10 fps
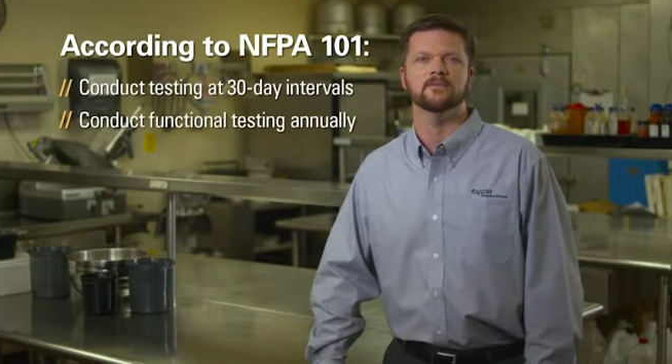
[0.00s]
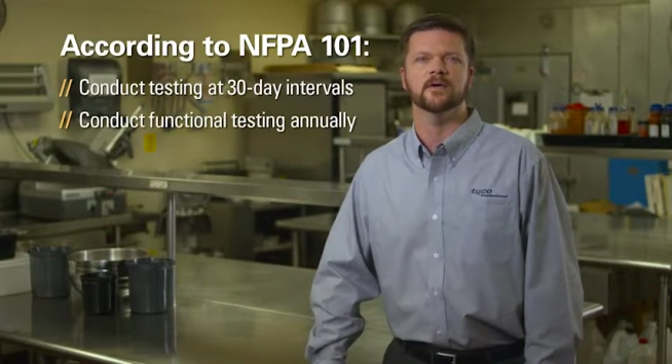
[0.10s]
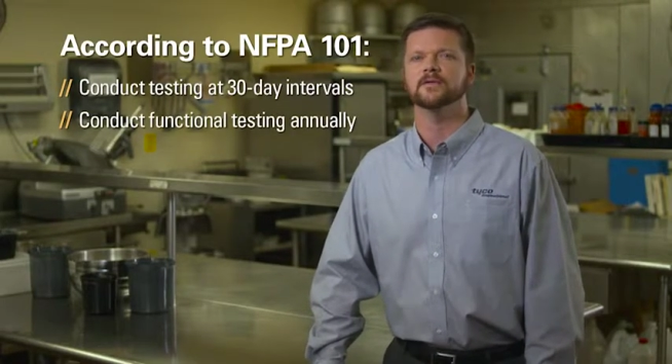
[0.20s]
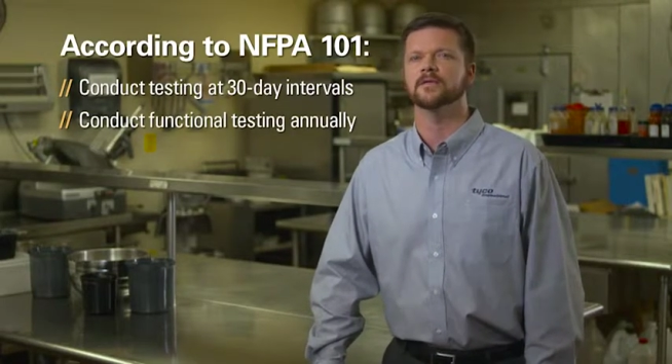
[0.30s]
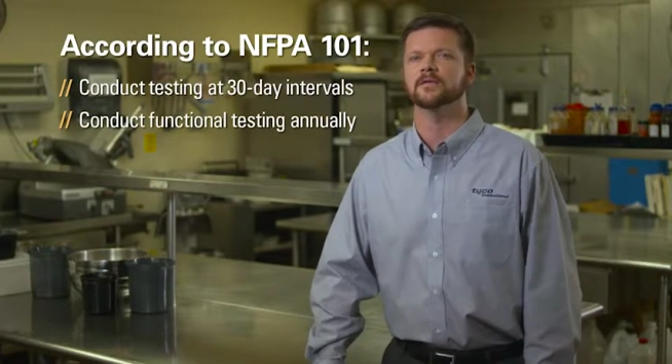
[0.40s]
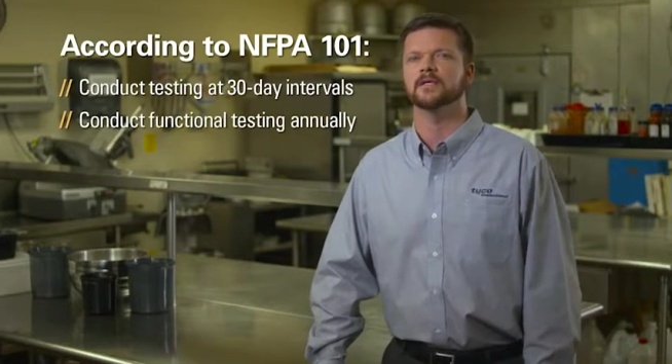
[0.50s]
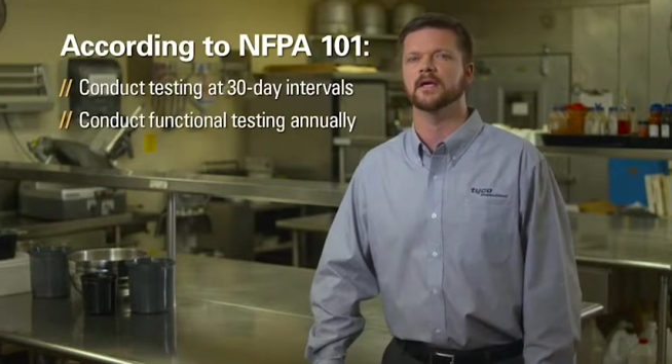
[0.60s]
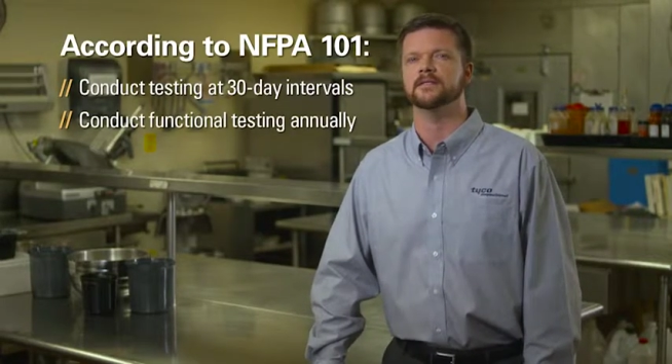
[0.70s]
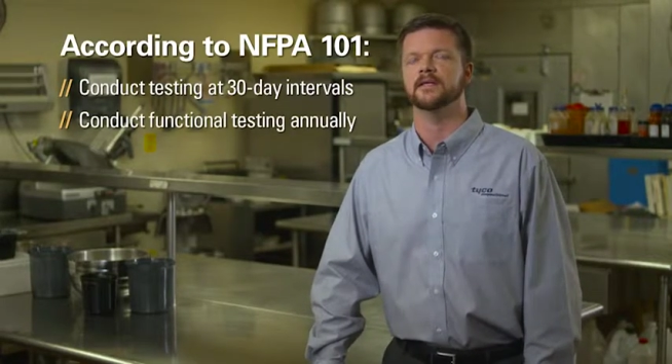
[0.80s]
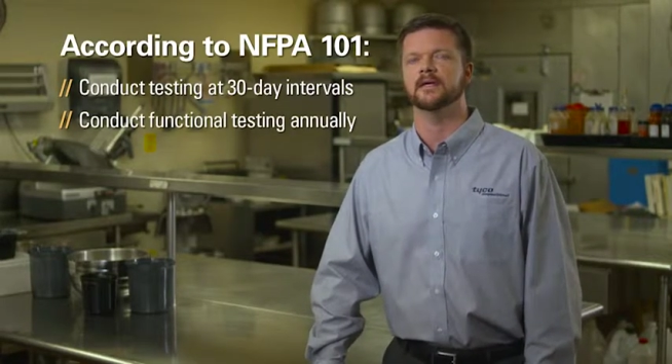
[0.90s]
functional
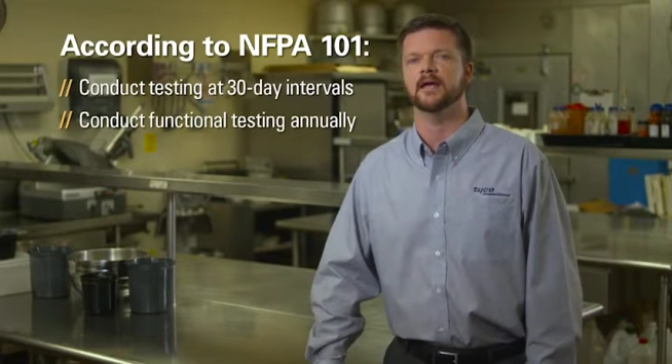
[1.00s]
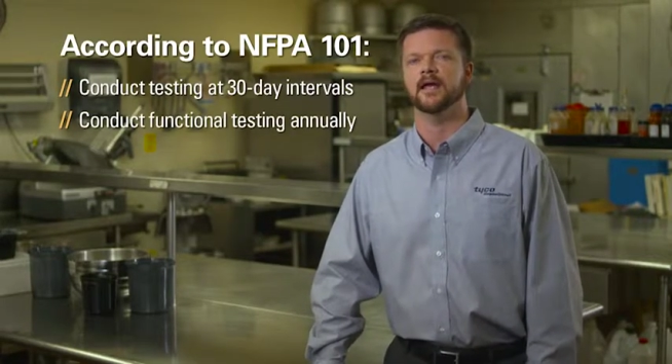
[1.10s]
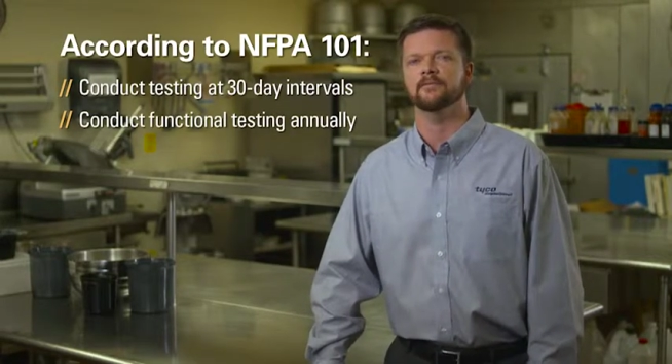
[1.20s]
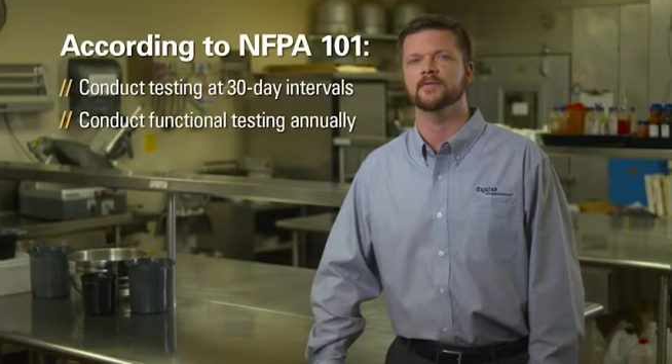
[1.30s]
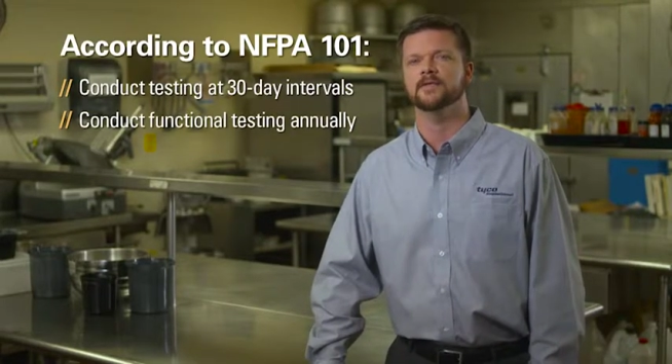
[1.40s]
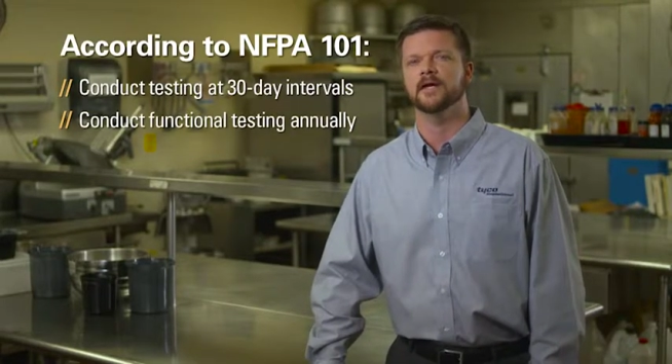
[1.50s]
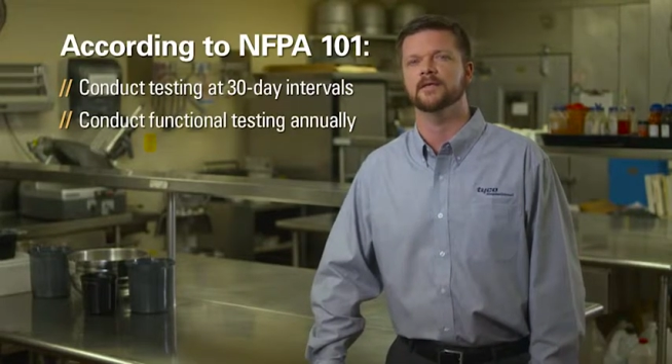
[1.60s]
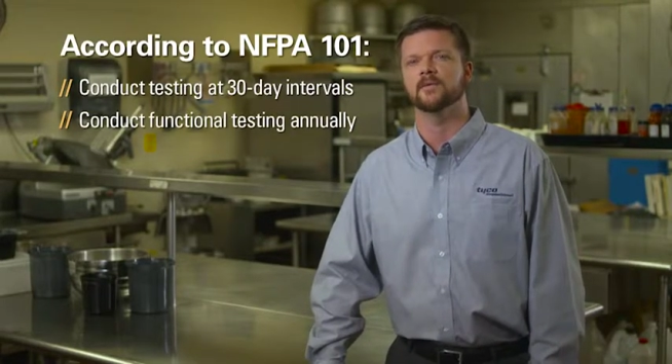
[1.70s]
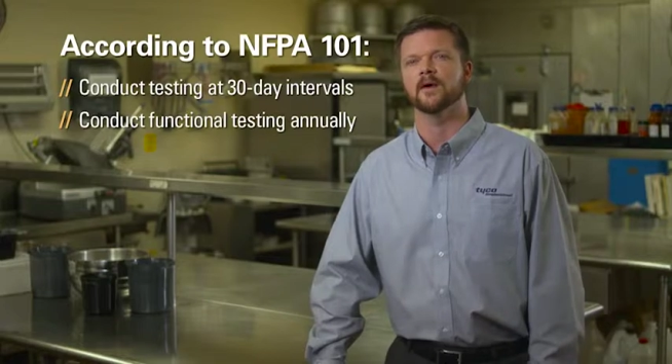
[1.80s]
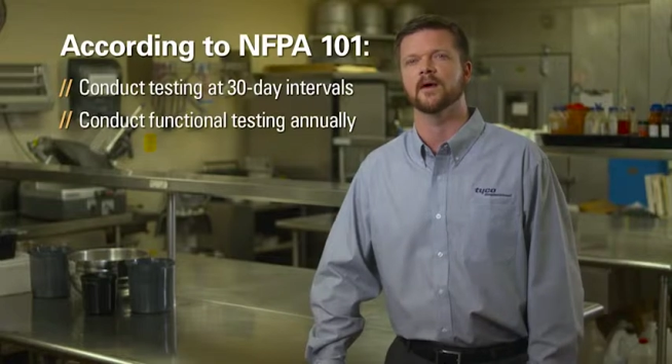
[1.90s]
testing every
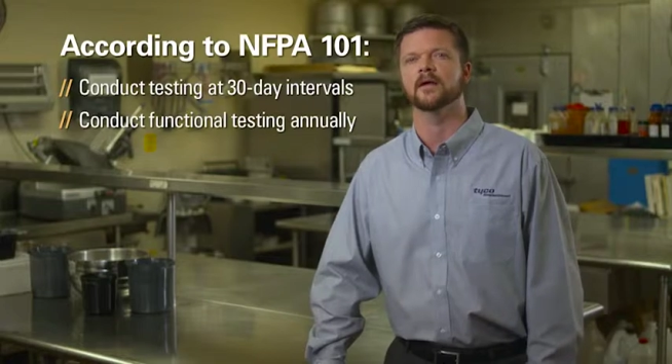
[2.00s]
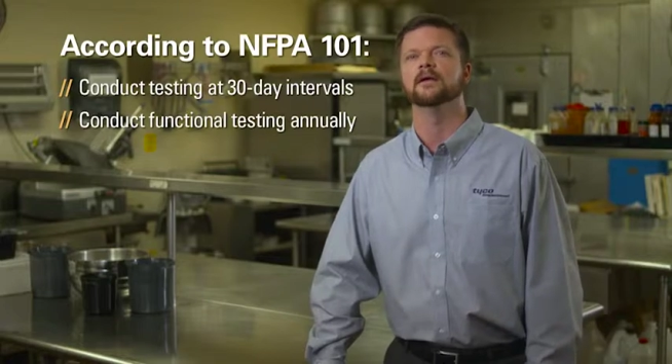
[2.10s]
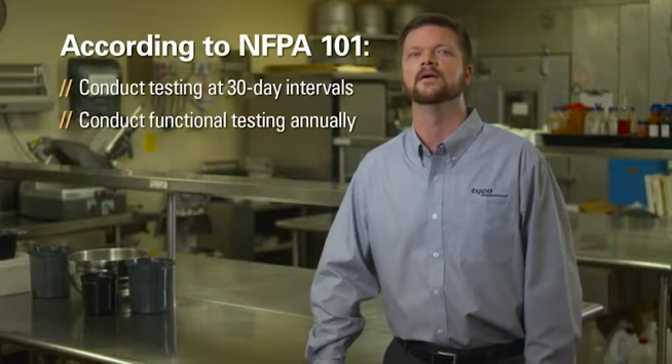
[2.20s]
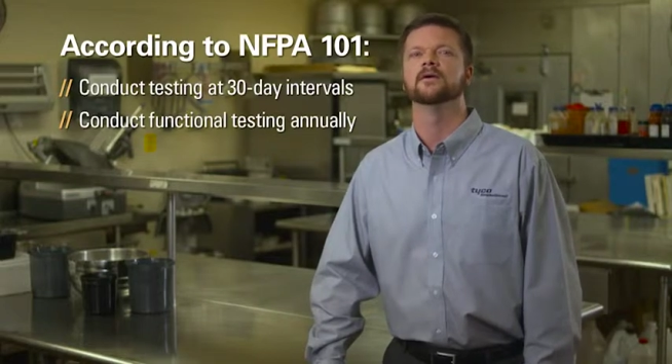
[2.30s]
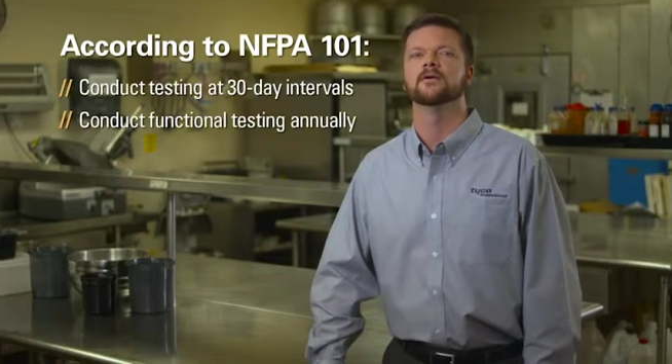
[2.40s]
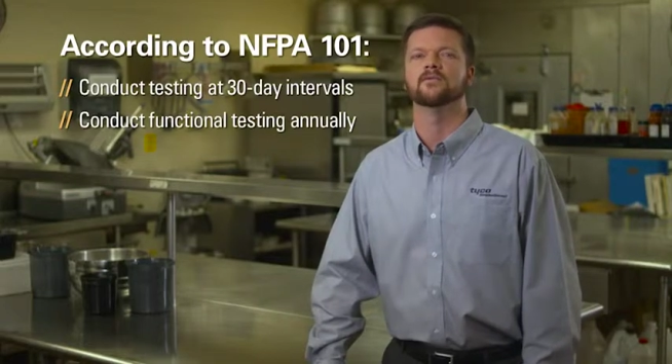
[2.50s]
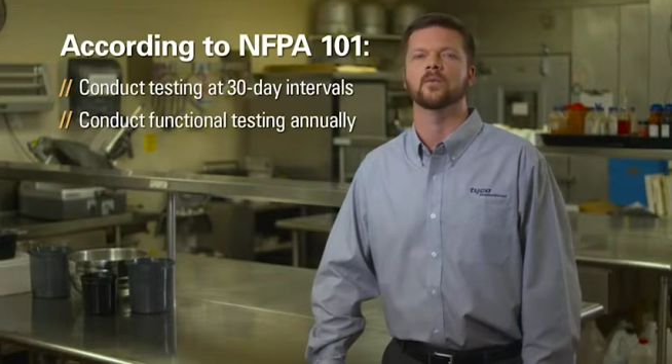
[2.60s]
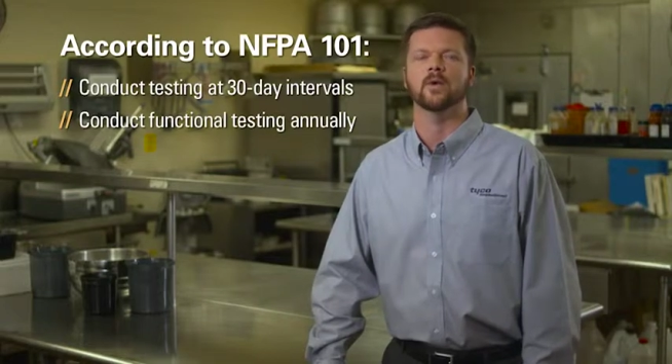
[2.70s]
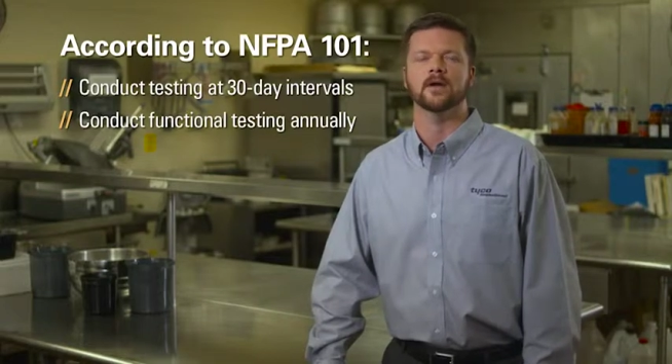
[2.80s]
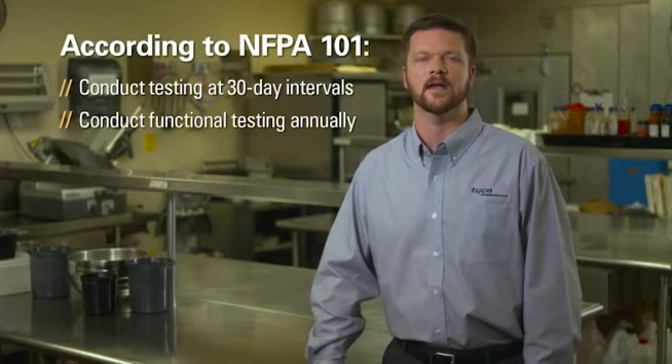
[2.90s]
January
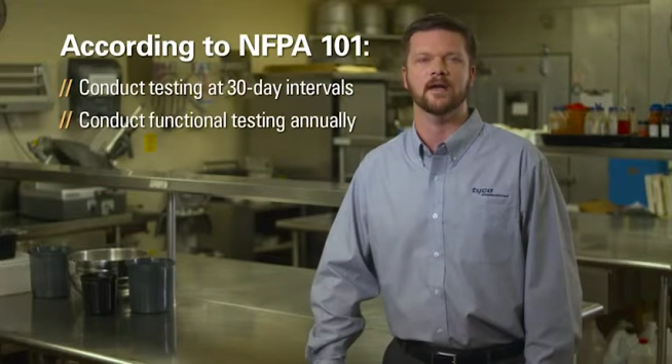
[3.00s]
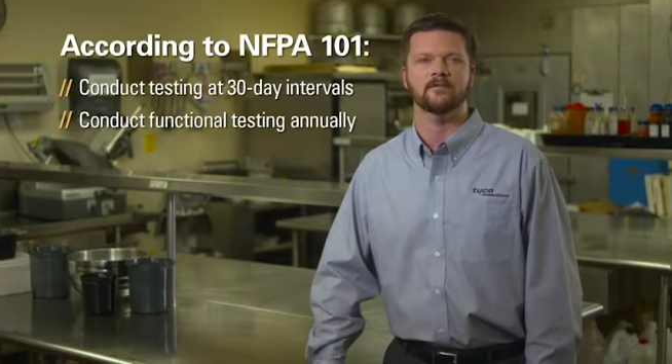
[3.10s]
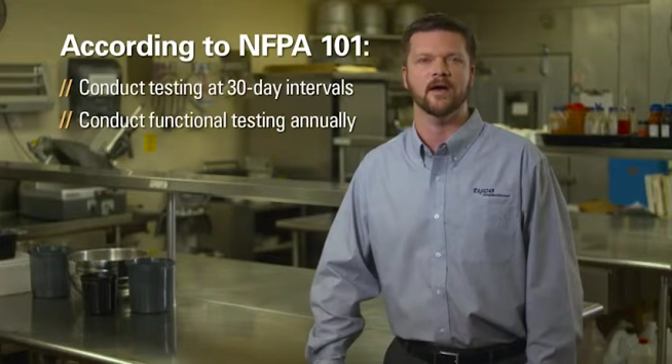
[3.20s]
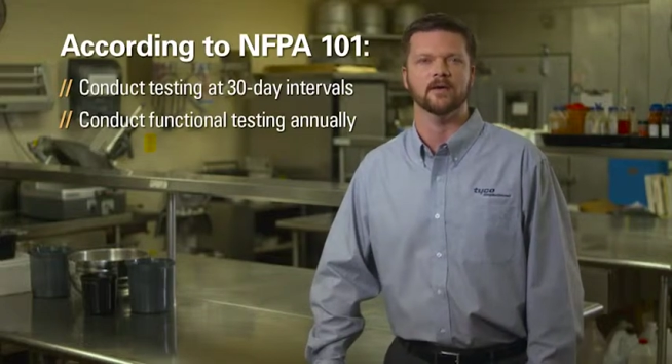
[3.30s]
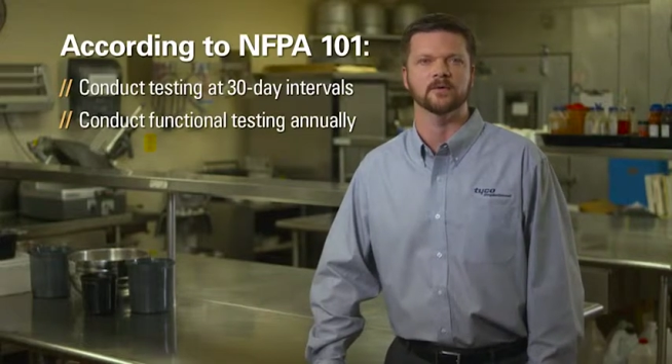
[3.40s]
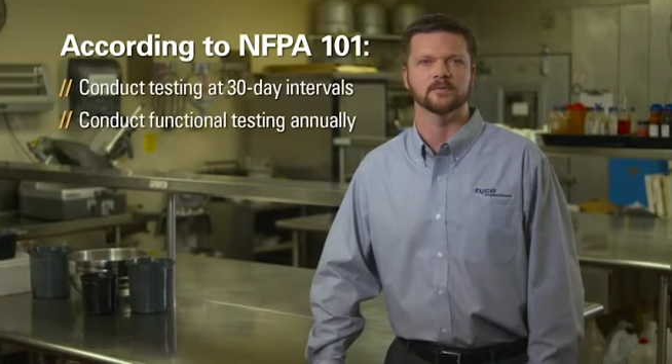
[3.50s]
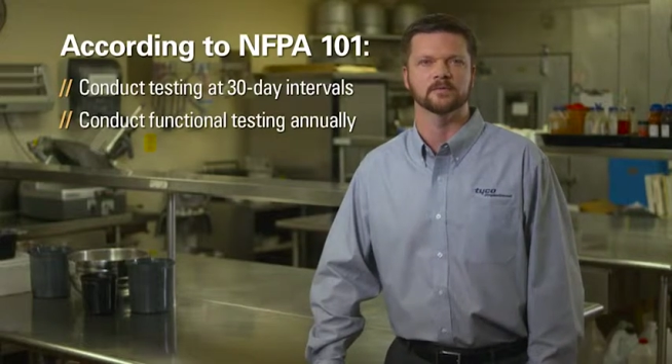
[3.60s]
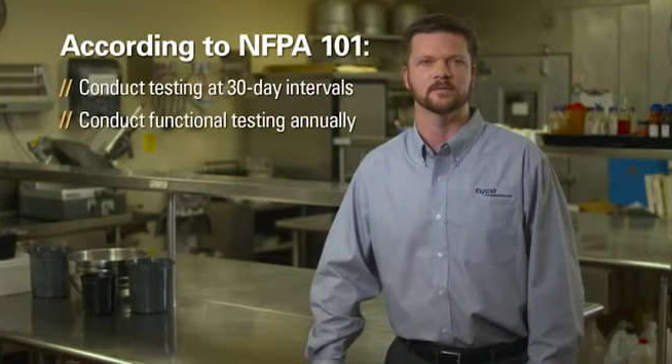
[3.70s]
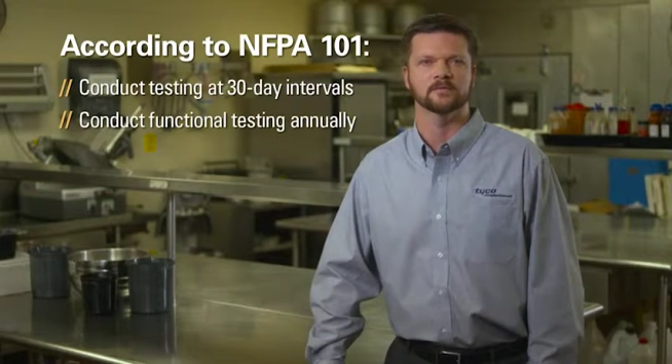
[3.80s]
for 1.5 hours.